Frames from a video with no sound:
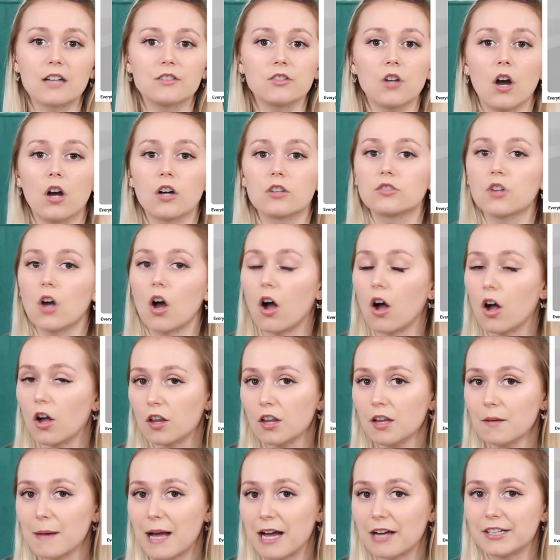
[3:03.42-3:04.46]
I talked
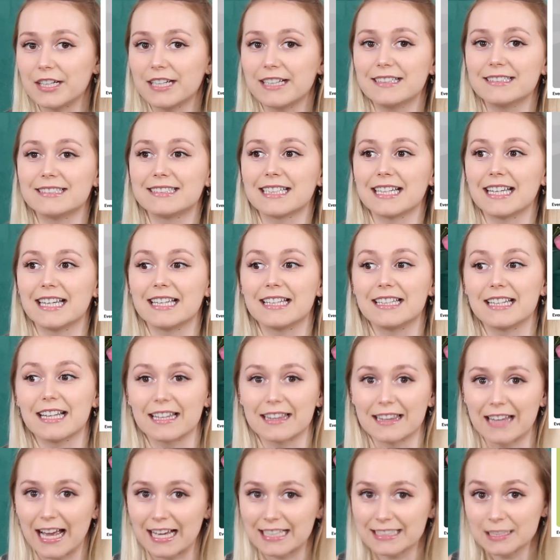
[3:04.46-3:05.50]
all about it in
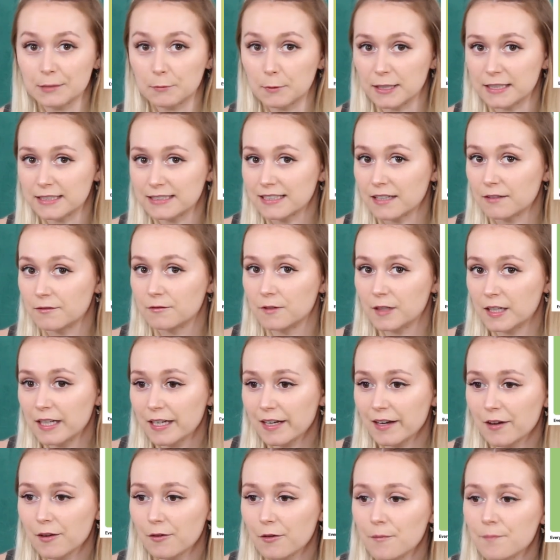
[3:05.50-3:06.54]
last week's
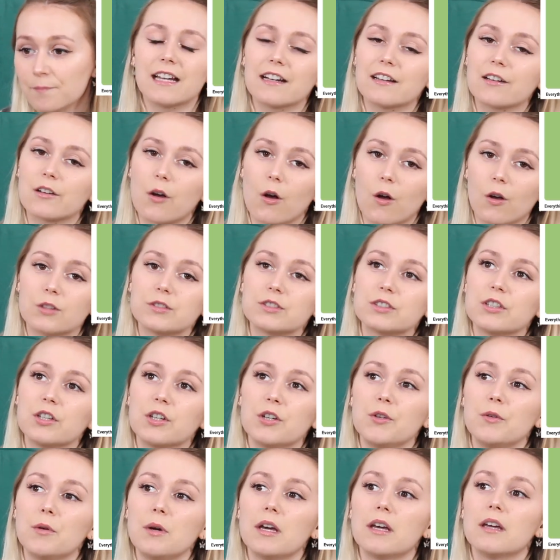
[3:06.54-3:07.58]
video, and I
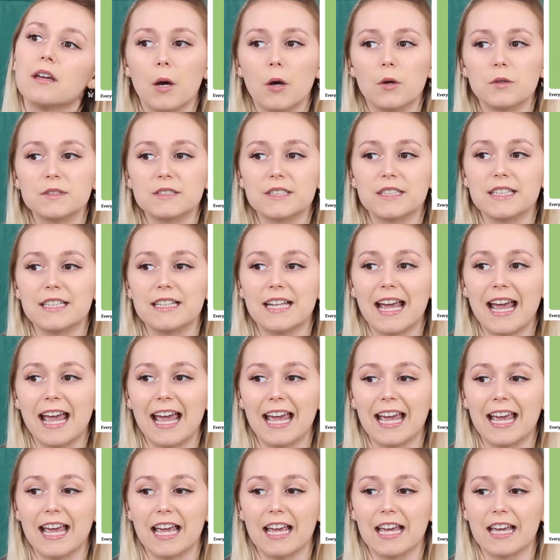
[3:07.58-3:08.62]
also posted
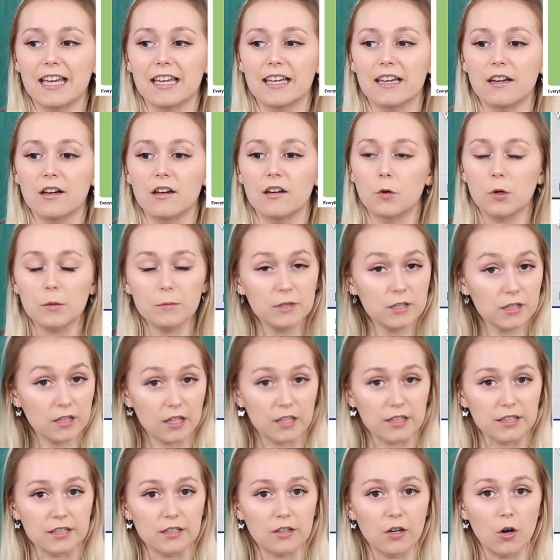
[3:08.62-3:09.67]
a
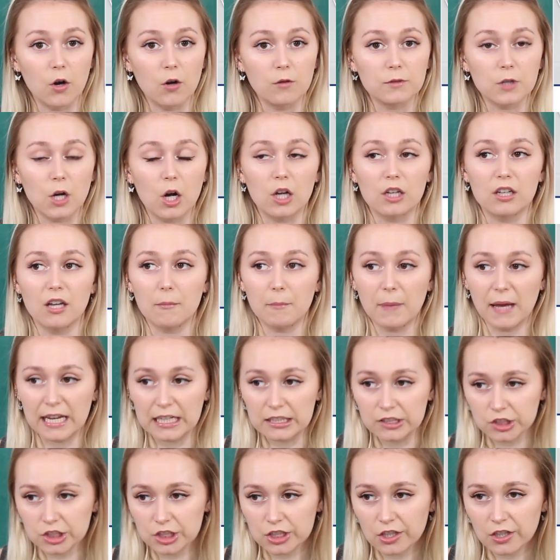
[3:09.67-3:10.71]
formula over on
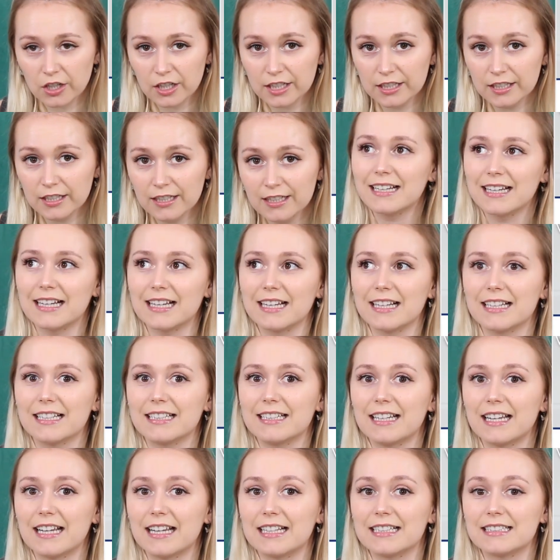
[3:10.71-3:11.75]
Patreon,
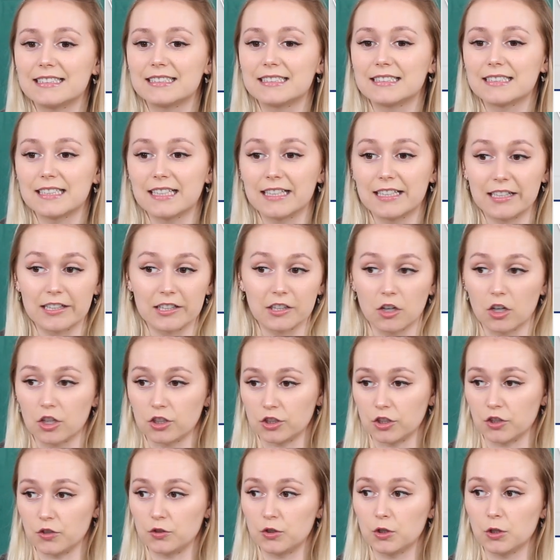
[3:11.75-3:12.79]
and it's here
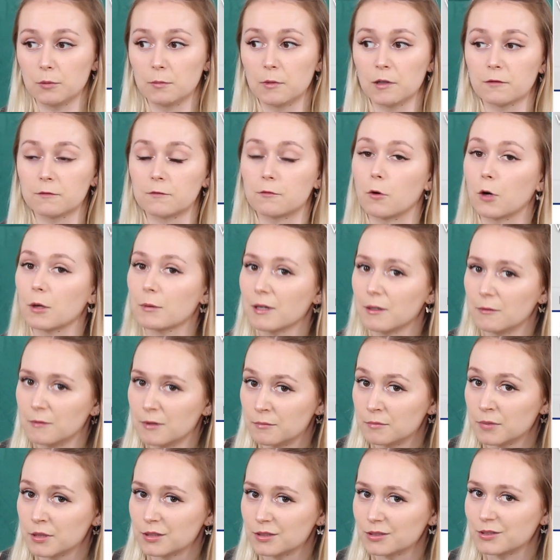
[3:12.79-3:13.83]
on YouTube for my
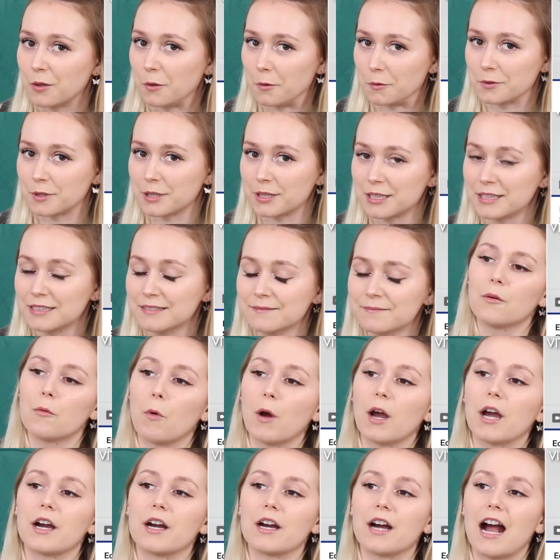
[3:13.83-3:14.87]
members only,
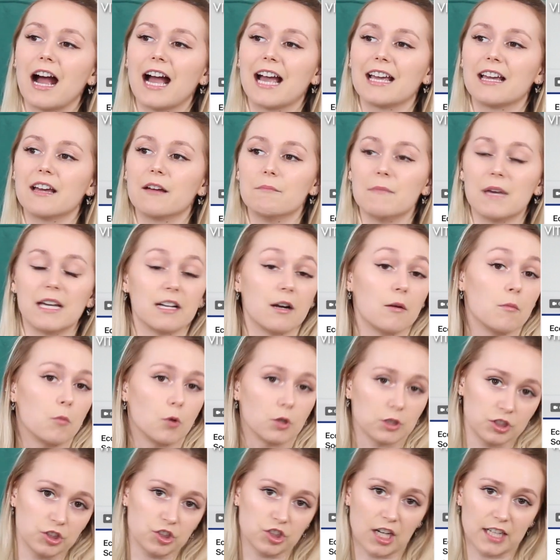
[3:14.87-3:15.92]
where I made a
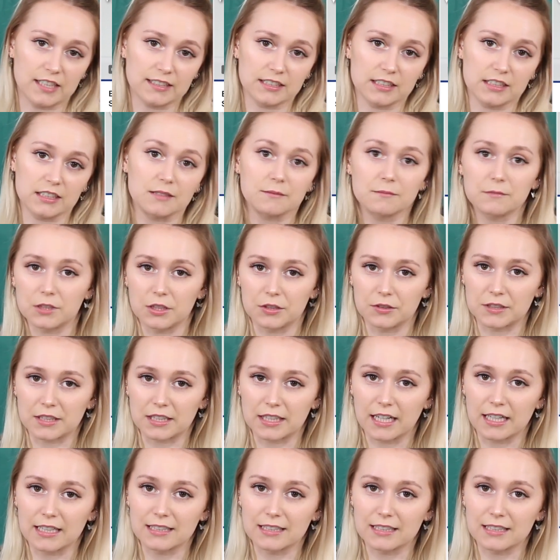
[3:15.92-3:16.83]
moisturizer using